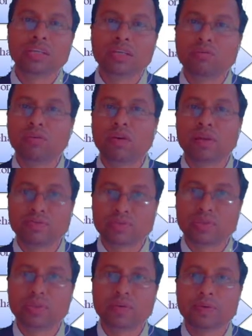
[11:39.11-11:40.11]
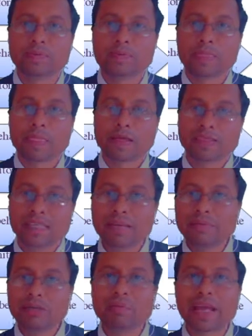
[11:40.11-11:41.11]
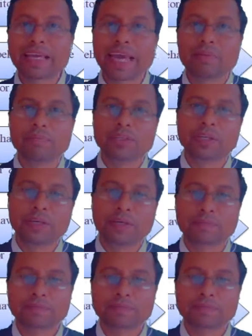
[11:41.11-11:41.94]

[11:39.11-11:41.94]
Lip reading: involved. Same reply can be there.